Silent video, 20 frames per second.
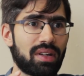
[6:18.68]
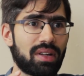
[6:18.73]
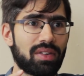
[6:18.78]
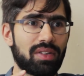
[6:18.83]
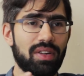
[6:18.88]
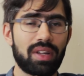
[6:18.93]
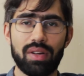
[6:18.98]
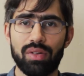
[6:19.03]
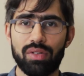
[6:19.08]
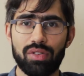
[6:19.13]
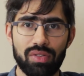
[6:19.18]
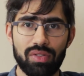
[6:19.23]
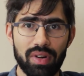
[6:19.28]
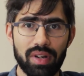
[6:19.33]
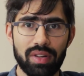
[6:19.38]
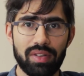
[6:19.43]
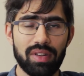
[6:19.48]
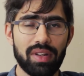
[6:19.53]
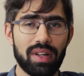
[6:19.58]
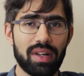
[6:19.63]

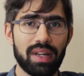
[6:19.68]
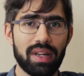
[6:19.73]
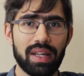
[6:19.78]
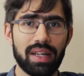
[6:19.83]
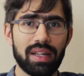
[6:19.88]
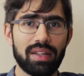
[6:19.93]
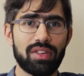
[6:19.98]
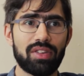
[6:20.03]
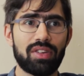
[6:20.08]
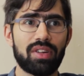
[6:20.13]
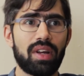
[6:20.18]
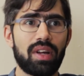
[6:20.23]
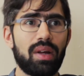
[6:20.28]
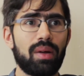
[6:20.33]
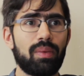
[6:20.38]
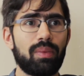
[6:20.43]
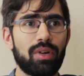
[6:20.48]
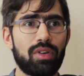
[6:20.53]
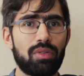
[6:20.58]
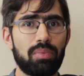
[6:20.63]
deconstruct in their lands,
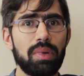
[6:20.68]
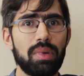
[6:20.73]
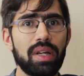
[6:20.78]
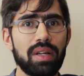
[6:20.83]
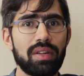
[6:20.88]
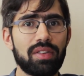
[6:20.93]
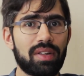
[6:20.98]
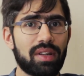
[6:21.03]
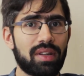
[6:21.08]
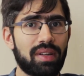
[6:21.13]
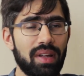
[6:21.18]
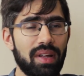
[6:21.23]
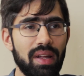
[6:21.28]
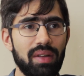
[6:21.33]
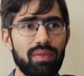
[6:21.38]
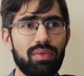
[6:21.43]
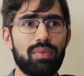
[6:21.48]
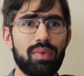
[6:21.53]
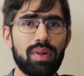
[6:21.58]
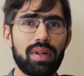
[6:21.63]
which means that
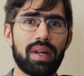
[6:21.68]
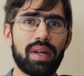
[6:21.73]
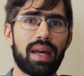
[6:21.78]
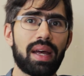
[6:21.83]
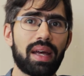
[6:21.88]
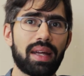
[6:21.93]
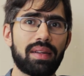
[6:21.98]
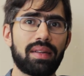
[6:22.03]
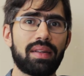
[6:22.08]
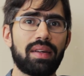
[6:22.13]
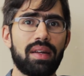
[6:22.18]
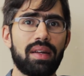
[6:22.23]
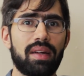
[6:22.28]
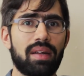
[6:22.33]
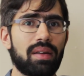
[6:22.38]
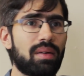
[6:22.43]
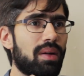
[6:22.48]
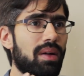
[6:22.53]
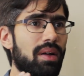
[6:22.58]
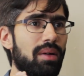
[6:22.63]
if we add
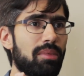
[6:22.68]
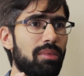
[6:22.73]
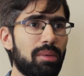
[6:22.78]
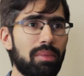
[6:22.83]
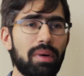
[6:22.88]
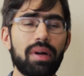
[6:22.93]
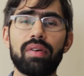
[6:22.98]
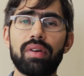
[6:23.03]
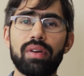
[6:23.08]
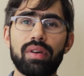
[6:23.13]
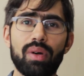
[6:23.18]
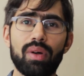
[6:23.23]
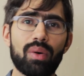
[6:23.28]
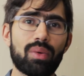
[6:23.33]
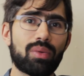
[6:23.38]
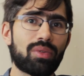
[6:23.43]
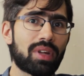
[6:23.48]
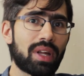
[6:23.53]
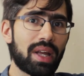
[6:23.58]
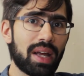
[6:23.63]

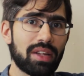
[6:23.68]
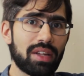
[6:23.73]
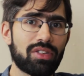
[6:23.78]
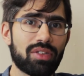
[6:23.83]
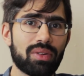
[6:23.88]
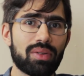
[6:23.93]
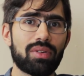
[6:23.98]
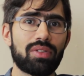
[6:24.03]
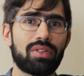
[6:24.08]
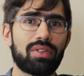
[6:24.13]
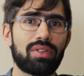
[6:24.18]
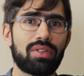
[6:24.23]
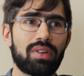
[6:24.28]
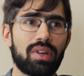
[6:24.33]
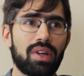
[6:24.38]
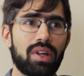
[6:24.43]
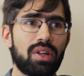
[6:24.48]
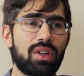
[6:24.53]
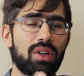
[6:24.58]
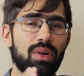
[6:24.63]
barbarian-owned castles,
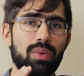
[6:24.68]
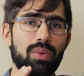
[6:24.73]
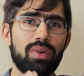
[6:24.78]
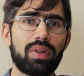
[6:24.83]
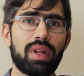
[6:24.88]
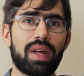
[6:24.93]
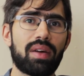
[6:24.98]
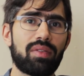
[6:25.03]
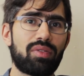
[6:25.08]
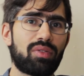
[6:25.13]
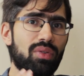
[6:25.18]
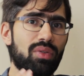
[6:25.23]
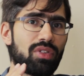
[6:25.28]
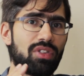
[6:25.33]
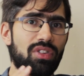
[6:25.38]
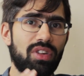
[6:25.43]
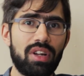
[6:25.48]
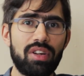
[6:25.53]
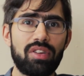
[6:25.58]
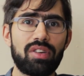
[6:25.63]
you would have to
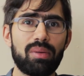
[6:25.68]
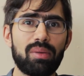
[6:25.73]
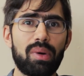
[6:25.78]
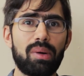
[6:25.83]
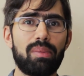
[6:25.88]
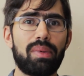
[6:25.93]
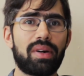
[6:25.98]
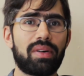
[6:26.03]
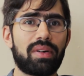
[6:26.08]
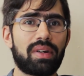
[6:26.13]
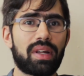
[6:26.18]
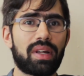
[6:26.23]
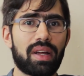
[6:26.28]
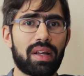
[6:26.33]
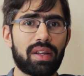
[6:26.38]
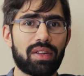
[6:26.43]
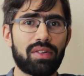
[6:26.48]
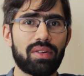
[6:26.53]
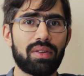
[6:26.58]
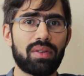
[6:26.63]
siege the barbarian
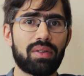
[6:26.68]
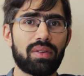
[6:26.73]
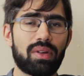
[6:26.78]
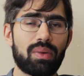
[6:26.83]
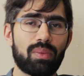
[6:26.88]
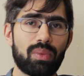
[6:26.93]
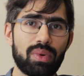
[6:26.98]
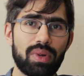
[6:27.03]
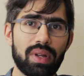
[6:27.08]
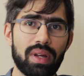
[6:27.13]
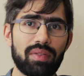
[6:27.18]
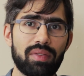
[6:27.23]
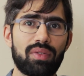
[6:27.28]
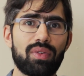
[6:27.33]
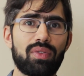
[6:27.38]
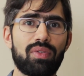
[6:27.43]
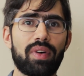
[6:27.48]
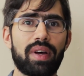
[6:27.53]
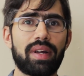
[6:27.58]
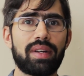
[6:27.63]
castle, you would have to
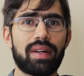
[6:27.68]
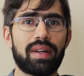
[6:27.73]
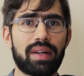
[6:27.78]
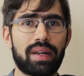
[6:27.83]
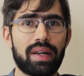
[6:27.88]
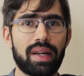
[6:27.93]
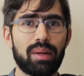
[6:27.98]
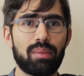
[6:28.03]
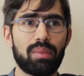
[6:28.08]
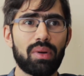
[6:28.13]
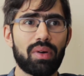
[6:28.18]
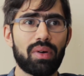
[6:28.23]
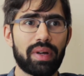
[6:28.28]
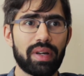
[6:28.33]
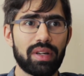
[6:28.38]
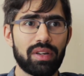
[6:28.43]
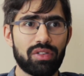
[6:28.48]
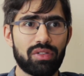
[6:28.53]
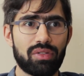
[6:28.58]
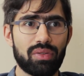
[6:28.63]
find their claim block
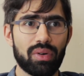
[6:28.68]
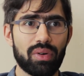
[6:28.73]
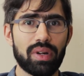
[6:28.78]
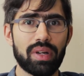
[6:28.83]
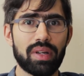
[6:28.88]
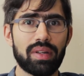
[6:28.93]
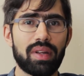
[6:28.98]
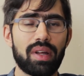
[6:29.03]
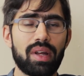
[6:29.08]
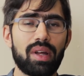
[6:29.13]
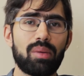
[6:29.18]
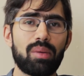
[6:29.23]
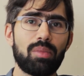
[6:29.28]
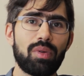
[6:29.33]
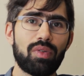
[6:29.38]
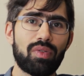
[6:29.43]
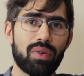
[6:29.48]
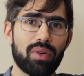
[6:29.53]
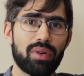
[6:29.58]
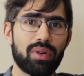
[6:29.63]
and destroy it
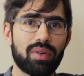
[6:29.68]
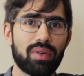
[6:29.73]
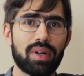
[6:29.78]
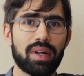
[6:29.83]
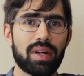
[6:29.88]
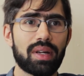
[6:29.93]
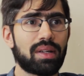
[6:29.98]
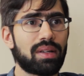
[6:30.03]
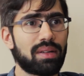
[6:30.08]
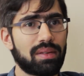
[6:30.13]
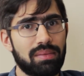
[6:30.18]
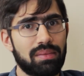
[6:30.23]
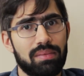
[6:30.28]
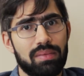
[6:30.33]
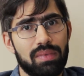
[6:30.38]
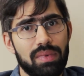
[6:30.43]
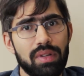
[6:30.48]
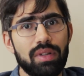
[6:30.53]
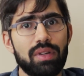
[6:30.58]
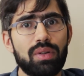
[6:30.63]
before you can
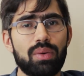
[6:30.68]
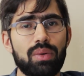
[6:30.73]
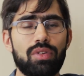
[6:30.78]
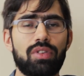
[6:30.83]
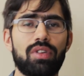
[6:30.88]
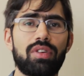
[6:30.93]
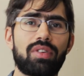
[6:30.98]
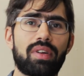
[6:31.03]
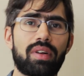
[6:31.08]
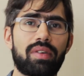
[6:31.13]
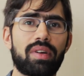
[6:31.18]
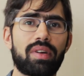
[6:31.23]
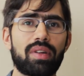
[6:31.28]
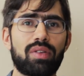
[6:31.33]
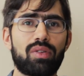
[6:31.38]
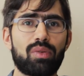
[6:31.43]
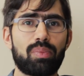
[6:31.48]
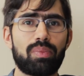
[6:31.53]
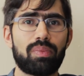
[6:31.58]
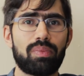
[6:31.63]
use this area to